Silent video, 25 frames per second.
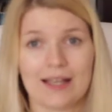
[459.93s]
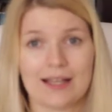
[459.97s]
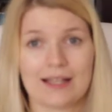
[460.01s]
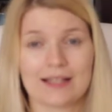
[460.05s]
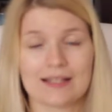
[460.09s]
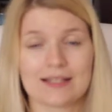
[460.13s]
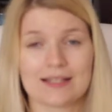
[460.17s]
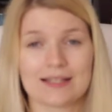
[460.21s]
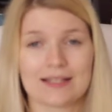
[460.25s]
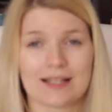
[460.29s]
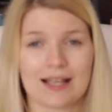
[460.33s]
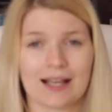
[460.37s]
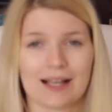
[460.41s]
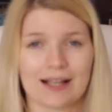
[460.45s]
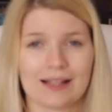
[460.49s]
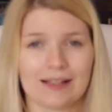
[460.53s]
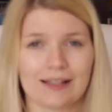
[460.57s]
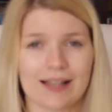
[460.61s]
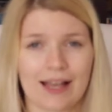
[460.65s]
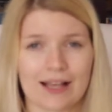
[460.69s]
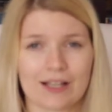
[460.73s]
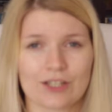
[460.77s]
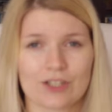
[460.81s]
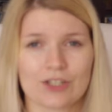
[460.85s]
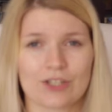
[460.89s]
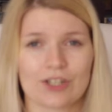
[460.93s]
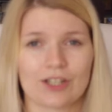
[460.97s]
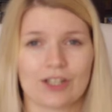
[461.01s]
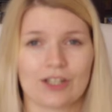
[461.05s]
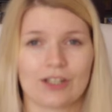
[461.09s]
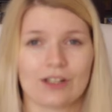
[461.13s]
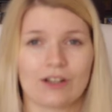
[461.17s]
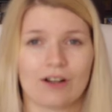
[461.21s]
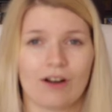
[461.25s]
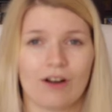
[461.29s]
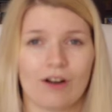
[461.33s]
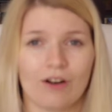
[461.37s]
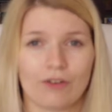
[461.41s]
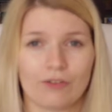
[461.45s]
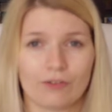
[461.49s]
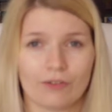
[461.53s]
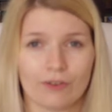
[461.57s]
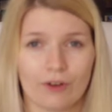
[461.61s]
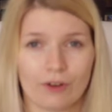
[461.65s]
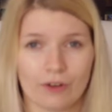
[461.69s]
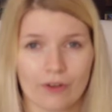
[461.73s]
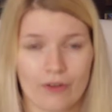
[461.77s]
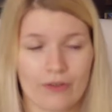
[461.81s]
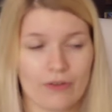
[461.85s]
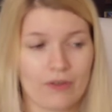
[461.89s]
It's a collection of
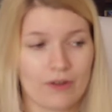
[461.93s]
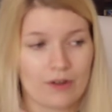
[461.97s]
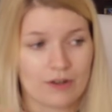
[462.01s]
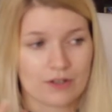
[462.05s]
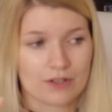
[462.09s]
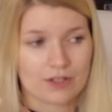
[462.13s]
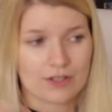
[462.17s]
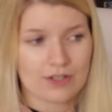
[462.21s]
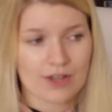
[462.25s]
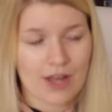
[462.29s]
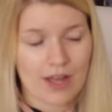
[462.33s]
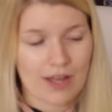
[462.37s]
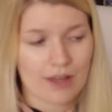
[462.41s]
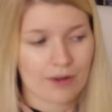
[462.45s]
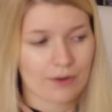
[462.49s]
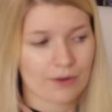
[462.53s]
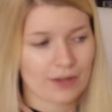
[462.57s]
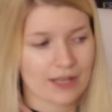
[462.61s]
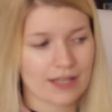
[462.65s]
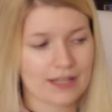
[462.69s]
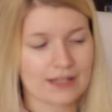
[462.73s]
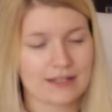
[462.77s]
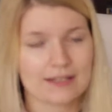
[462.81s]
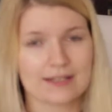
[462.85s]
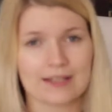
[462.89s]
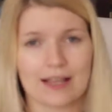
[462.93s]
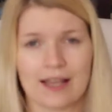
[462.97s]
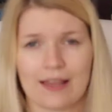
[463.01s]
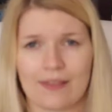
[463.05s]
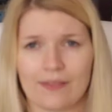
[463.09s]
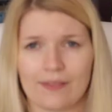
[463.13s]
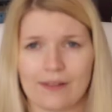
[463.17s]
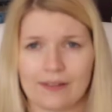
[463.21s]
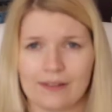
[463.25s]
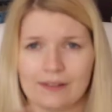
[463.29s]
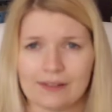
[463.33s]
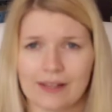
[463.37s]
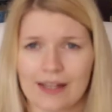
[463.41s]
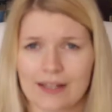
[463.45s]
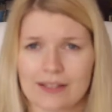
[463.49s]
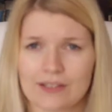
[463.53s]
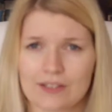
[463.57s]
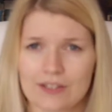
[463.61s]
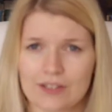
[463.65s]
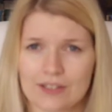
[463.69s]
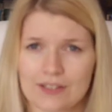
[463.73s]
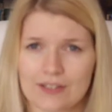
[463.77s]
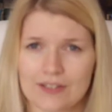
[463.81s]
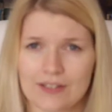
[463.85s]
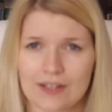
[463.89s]
all of their diaries and the
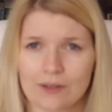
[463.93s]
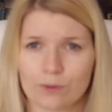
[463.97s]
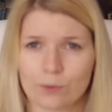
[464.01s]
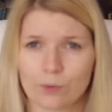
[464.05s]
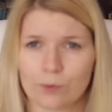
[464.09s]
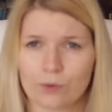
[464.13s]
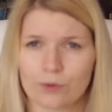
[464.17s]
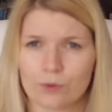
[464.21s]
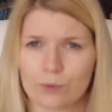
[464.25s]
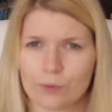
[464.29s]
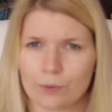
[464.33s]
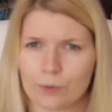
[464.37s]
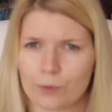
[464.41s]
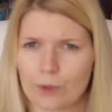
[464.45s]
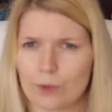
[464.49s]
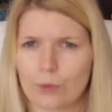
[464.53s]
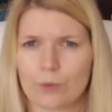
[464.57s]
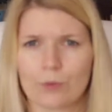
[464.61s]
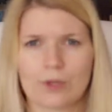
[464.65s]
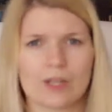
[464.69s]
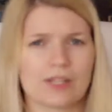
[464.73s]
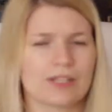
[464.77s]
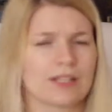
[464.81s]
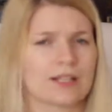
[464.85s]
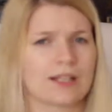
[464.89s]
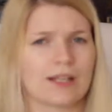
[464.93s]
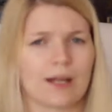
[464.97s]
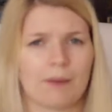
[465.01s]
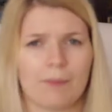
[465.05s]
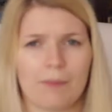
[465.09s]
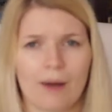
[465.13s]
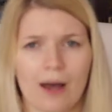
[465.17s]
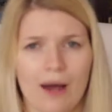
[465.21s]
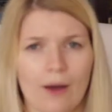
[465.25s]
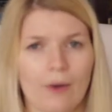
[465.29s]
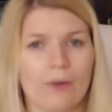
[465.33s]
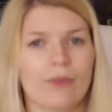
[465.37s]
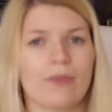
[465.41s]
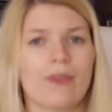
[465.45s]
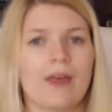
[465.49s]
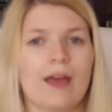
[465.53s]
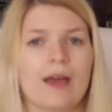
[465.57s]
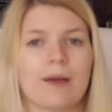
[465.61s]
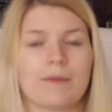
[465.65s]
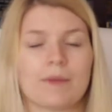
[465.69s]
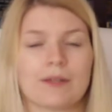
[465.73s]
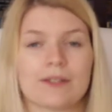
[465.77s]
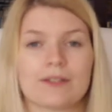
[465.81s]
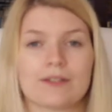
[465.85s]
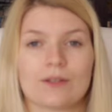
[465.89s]
letters that were written about
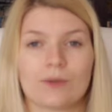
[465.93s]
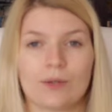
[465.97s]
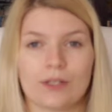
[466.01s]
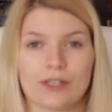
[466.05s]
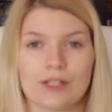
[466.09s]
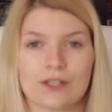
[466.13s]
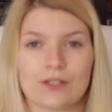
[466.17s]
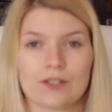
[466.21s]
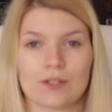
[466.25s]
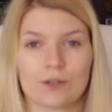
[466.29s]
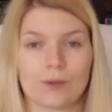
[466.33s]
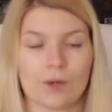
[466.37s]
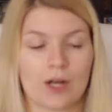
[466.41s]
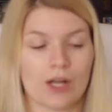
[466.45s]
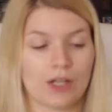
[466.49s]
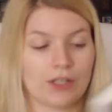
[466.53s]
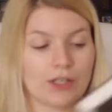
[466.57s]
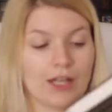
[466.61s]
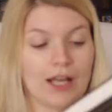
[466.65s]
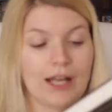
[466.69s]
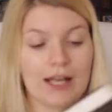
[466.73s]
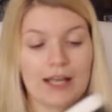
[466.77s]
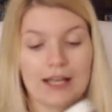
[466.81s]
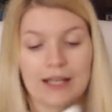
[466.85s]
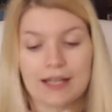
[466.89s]
them, and so on and so on.